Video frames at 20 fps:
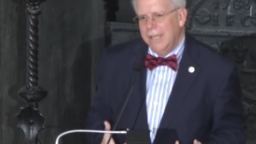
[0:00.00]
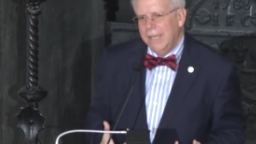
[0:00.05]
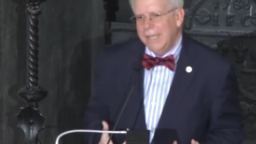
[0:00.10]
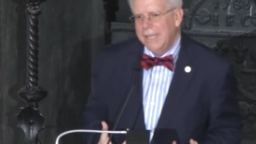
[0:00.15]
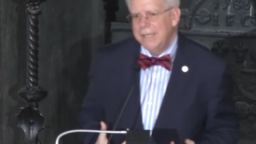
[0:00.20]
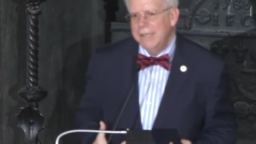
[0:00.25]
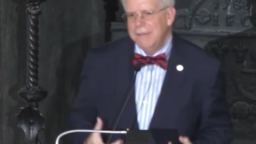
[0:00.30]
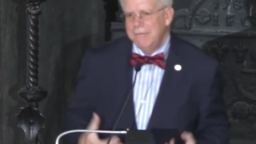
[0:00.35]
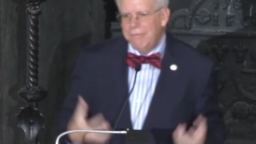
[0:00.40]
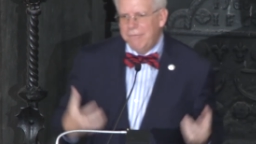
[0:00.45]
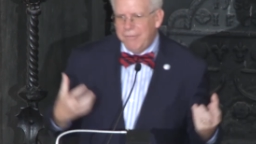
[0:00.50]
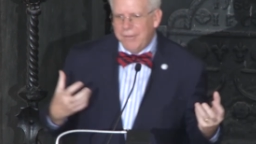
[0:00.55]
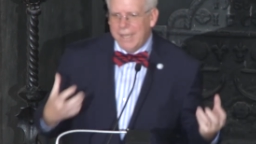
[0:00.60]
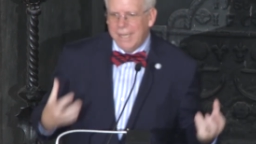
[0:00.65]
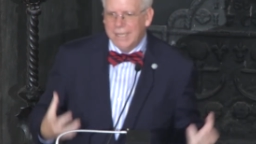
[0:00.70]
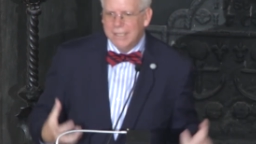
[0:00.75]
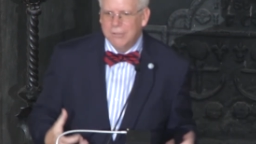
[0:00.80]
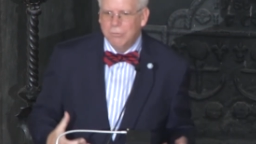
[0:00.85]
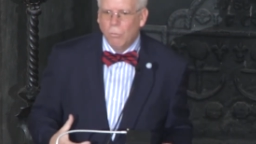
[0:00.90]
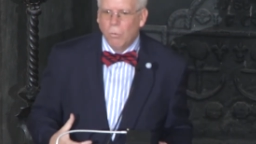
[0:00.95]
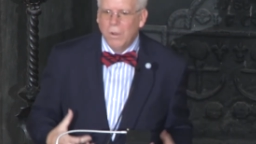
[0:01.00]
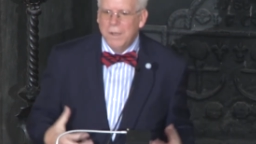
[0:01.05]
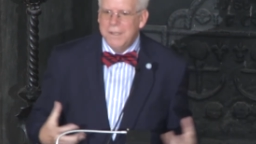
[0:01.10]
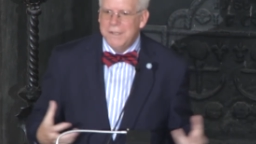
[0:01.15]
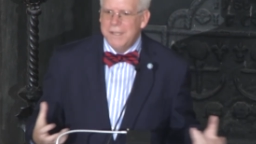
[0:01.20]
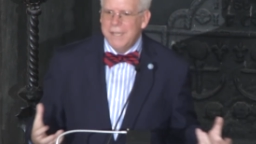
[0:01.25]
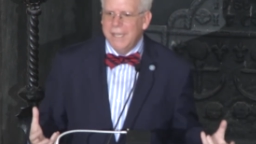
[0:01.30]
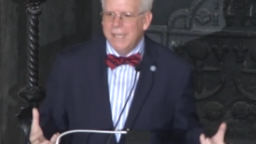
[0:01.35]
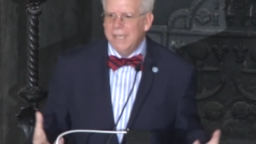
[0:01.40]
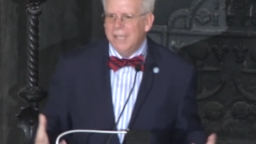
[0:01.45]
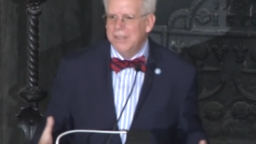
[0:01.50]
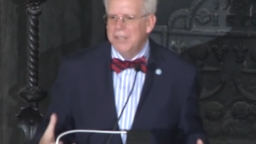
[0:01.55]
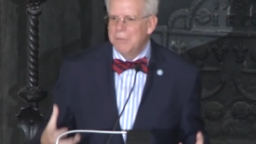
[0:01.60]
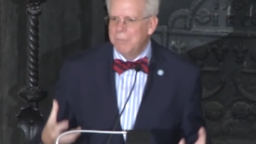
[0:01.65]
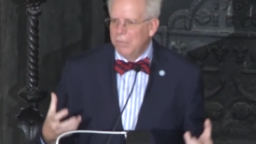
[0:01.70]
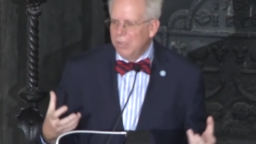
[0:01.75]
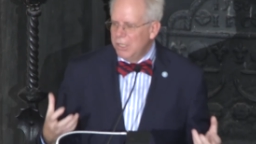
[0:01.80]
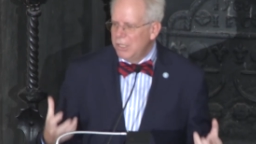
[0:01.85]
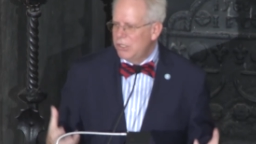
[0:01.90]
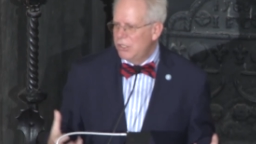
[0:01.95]
And in fact, one day on the
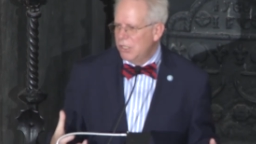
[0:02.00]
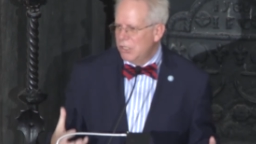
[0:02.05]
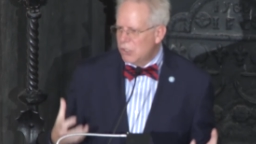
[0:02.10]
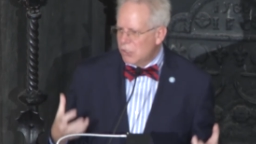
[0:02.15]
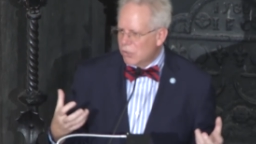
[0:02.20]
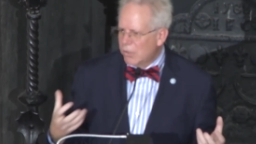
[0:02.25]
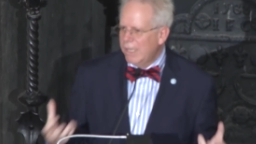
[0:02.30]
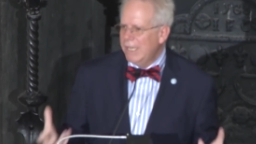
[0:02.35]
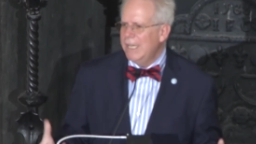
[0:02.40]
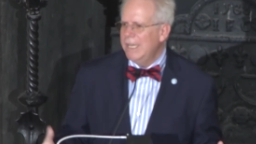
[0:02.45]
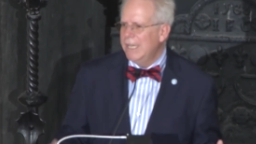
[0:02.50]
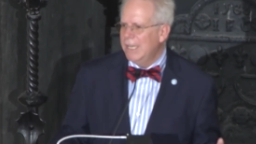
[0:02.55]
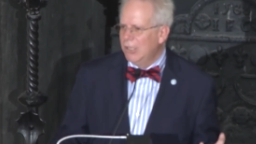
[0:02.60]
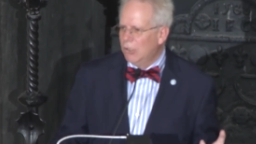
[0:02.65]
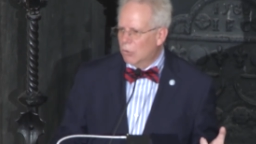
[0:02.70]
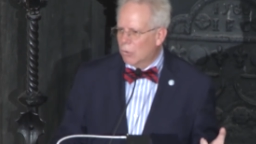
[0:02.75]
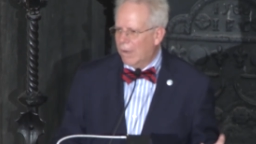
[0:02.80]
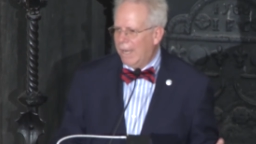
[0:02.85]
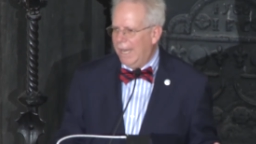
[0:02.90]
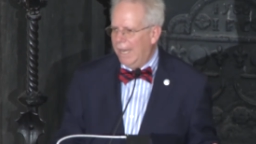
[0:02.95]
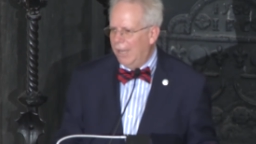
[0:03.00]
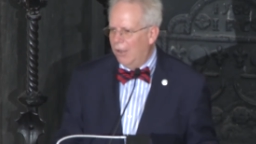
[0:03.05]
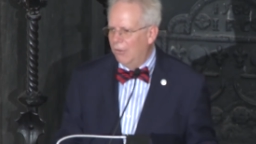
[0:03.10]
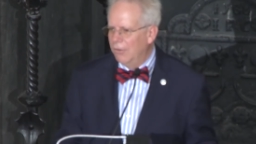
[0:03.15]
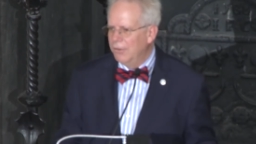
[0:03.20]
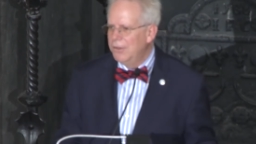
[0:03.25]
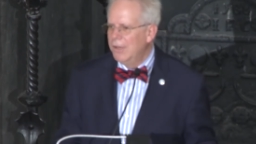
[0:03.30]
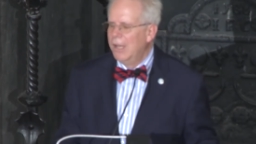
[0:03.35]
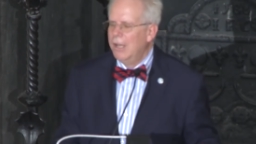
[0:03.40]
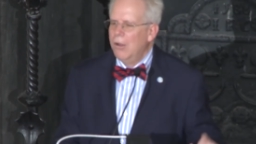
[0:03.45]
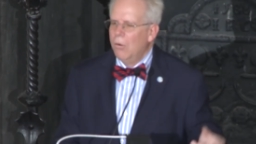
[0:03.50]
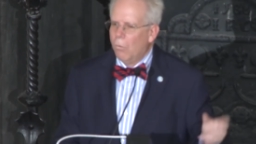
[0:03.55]
militia training ground,